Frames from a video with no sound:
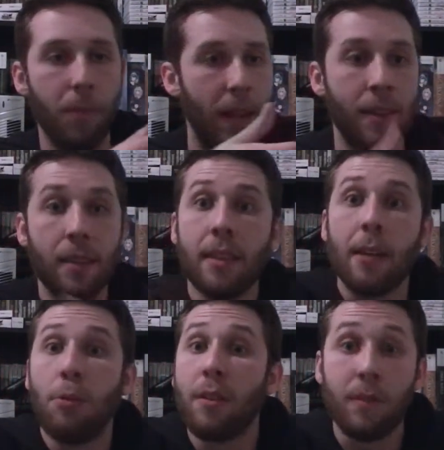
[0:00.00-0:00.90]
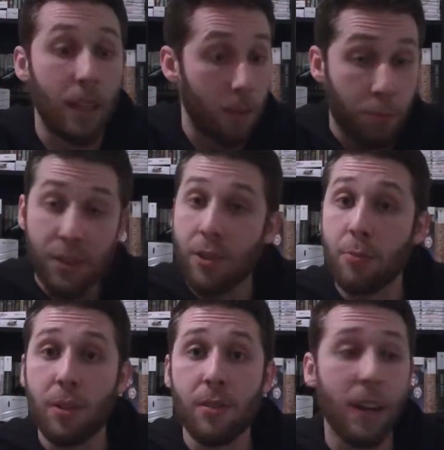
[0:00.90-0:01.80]
And they would have, then the prisoners
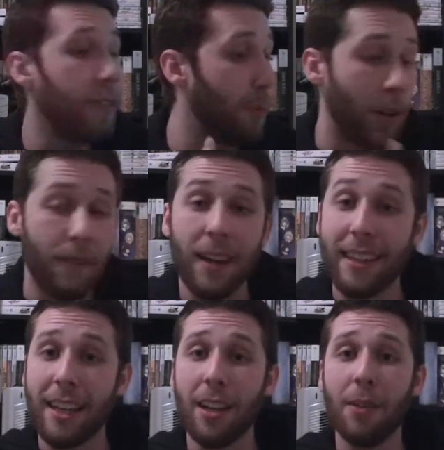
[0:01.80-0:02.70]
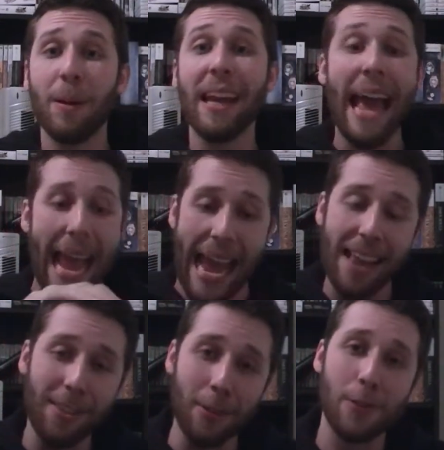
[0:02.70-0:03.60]
would have survived, they wouldn't have had to kill anybody,
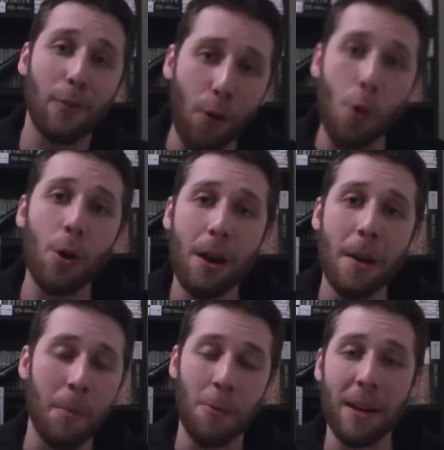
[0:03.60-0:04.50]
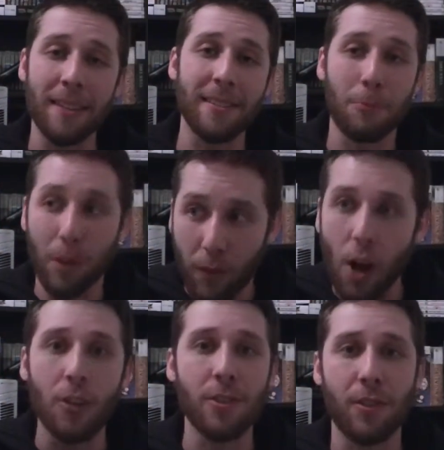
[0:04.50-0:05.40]
and those four Marines would have
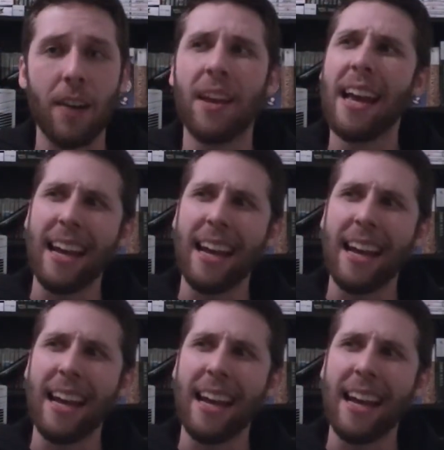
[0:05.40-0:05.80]
all survived.